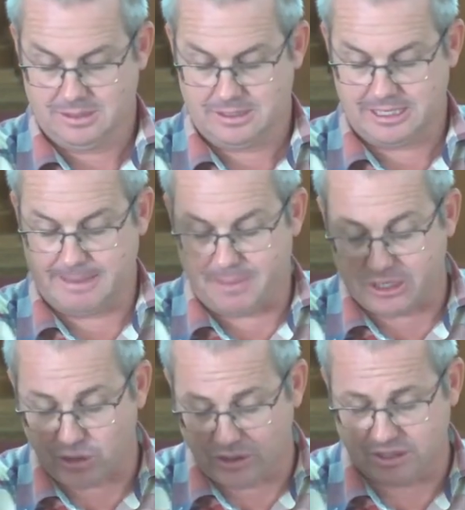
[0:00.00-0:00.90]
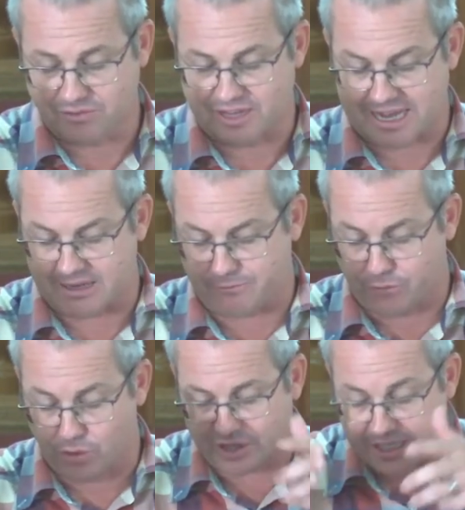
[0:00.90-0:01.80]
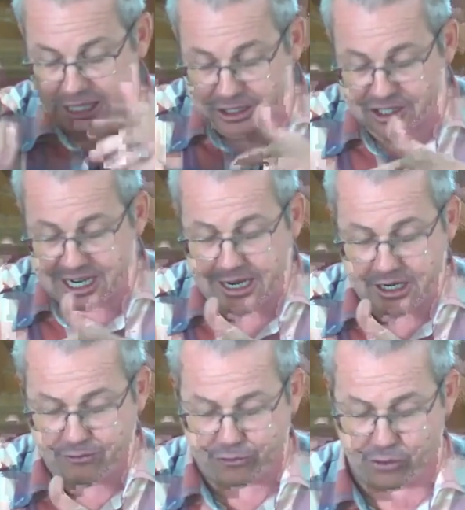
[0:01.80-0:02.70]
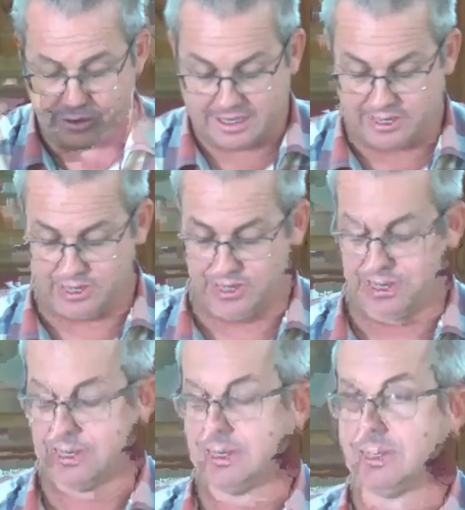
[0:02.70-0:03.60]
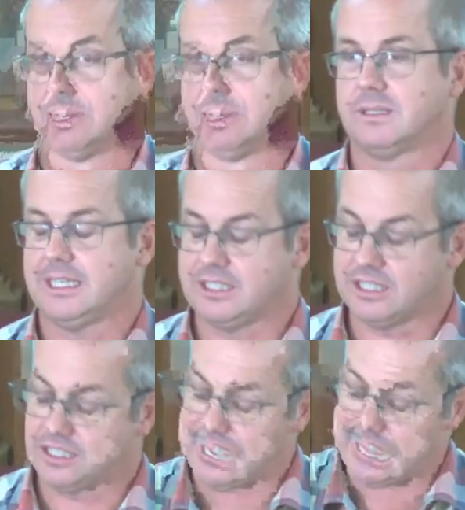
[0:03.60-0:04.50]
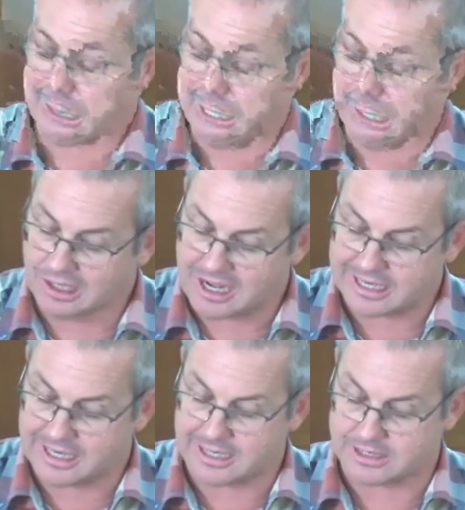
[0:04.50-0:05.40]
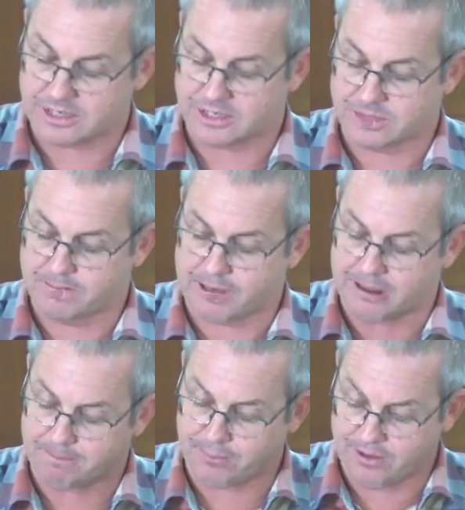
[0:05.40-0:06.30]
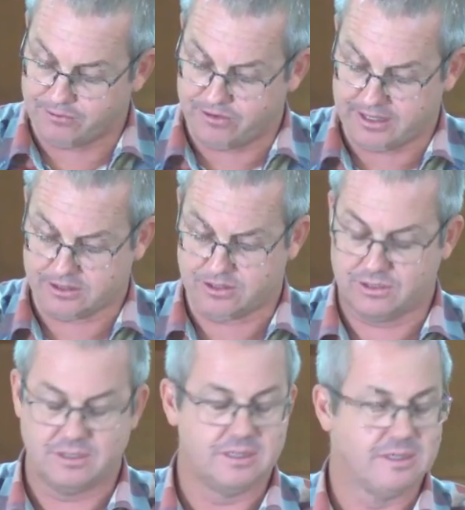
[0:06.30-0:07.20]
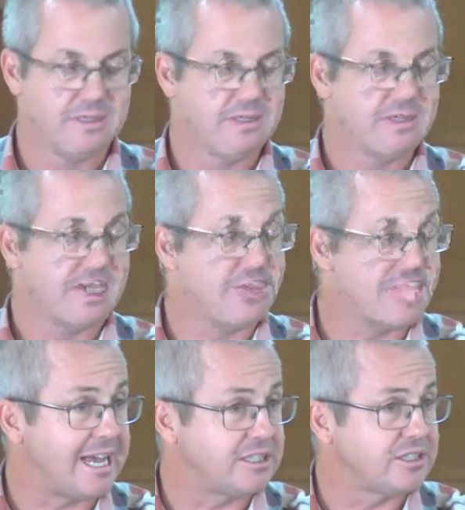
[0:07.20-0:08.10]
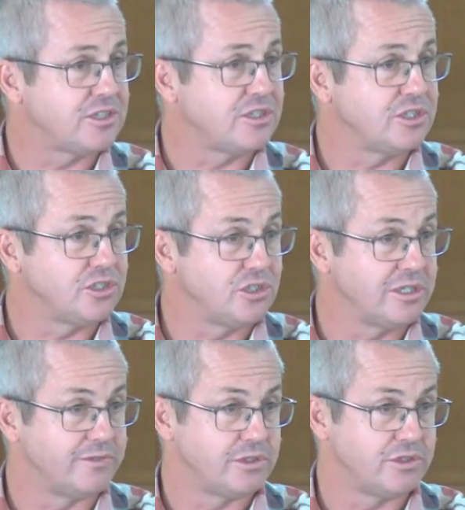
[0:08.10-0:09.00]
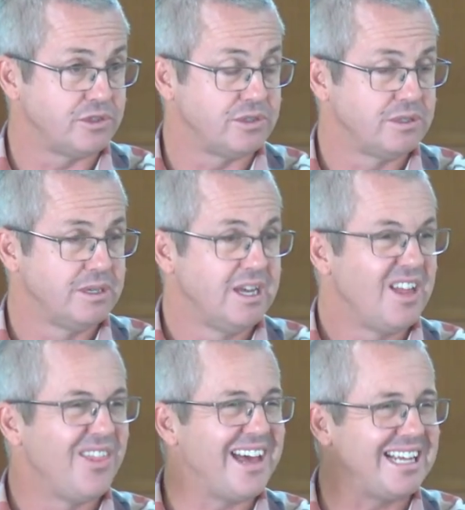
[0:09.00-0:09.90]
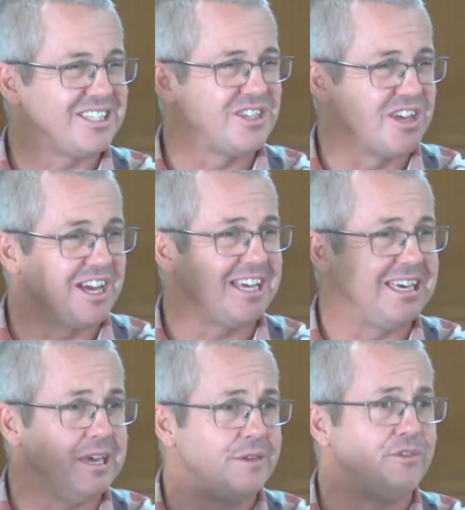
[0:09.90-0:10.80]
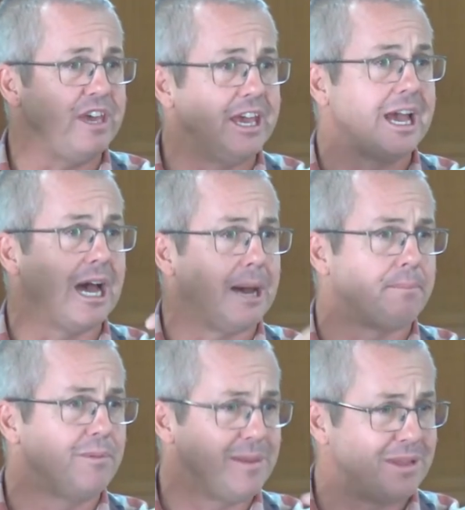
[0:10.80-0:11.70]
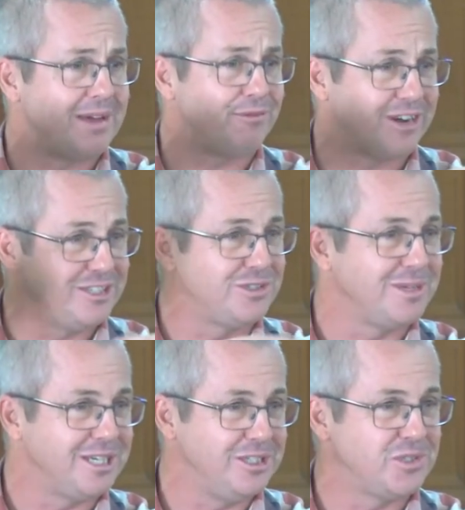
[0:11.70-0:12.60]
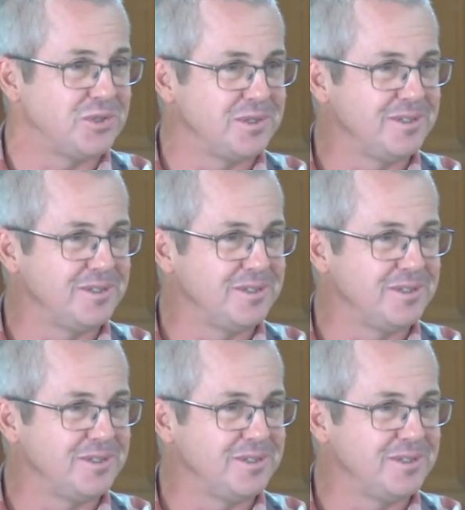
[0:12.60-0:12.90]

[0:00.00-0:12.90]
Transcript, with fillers: And because of that, fourth, he can stand in for us. He's exactly like us, but perfect. And that's the service. That's the giving up. Remember that phrase from the kids' talk?